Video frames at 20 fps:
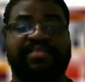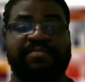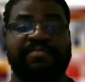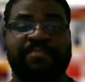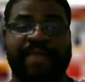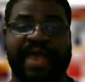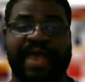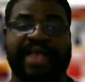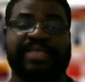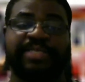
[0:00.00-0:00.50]

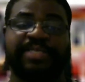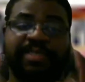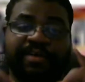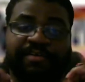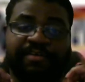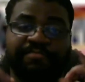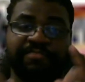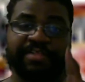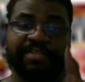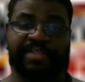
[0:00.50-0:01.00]
match
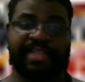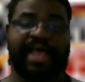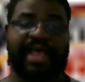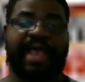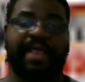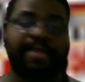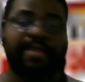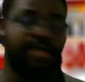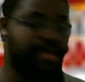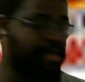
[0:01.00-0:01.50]
of the
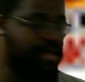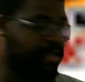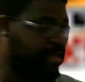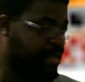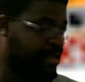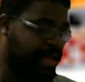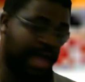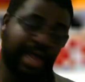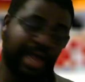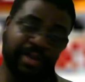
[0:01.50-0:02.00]
night.
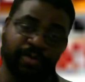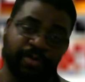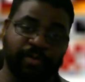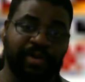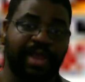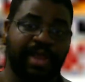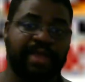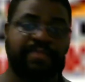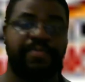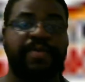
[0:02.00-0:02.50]
I know a
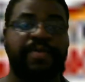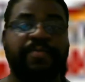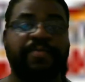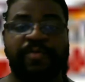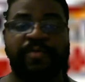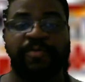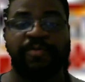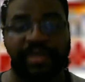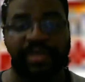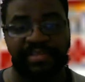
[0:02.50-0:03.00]
lot of people in
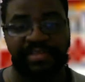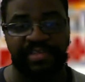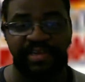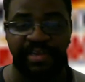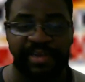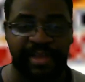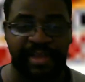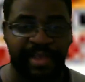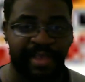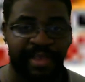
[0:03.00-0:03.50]
the wrestling
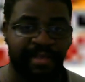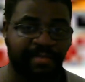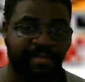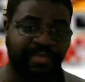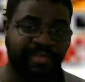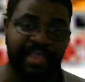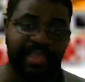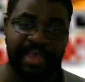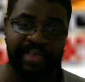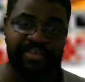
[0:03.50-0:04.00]
land
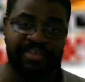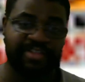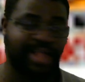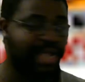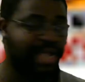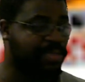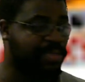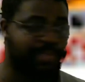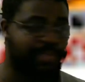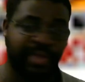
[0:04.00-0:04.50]
think
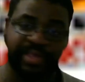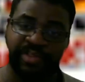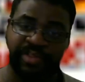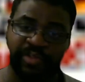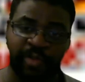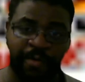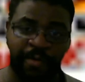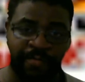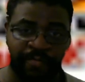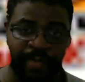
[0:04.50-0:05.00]
Sasha Banks is
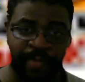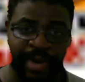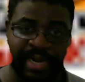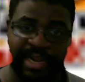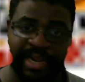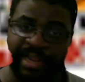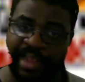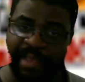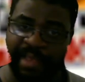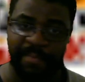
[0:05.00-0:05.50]
overrated,
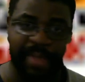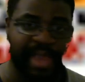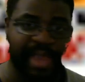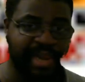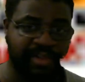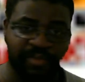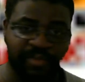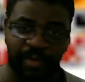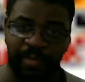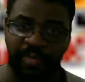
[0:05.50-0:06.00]
think
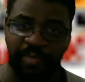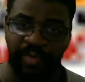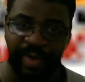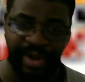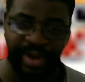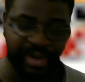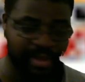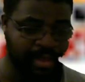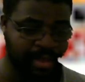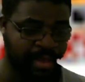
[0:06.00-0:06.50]
Bayley's
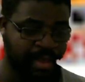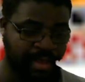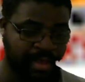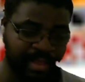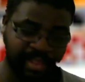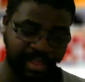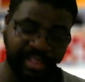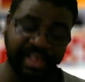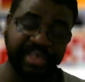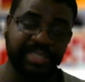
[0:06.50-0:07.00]
overrated, they
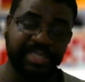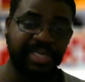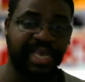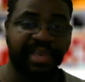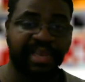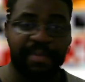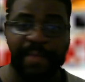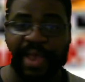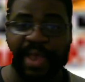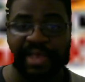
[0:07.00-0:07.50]
think Shayna
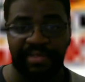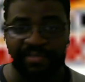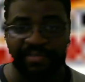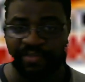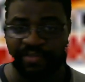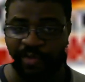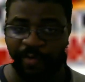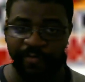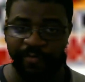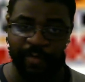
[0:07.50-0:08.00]
Baszler is
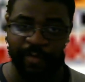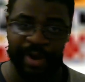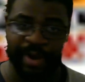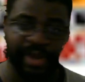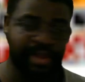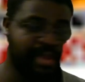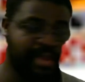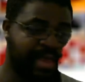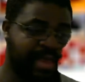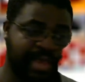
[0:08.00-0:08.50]
overrated.
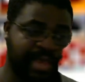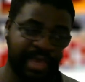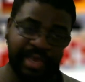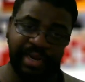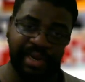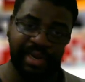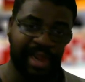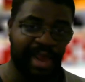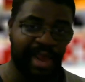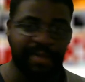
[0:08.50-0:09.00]
And a
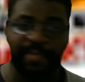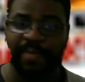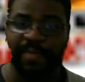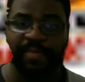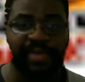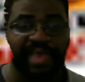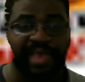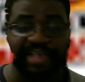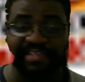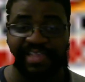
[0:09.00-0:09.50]
lot of people
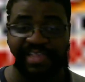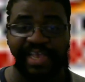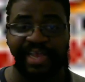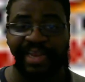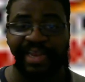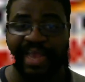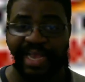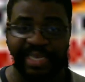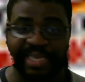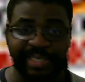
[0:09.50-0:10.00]
can't stand
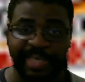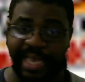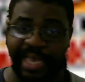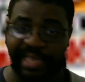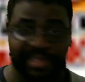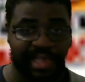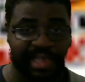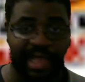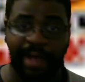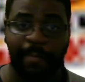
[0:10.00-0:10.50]
Nia
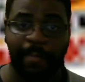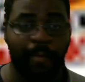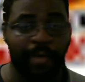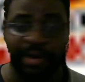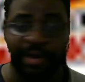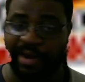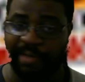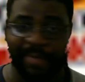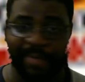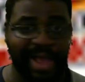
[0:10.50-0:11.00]
Jax. I'm one
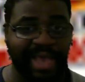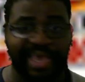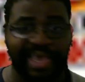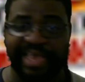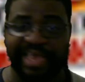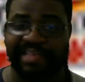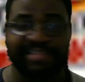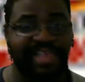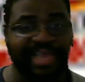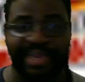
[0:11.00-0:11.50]
of them. I can't
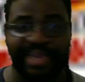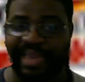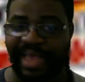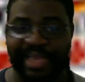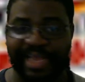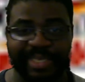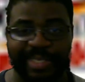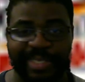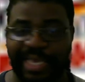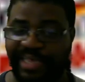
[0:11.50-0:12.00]
stand
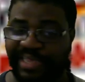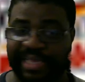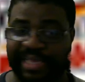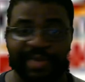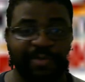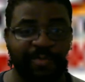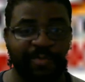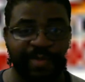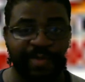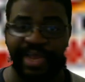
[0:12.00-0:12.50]
Nia Jax in
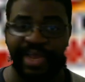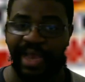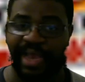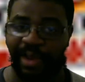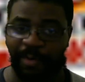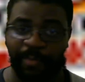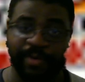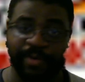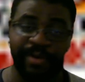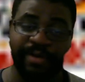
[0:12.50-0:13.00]
the ring. I
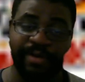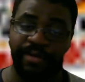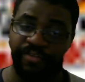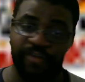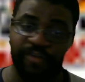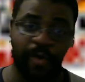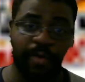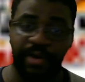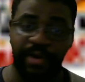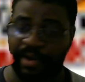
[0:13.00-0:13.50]
don't want to hear her
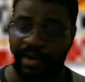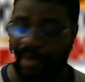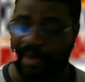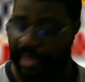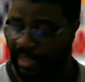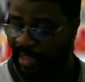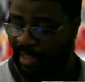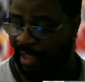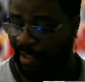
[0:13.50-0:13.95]
talk or nothing like that.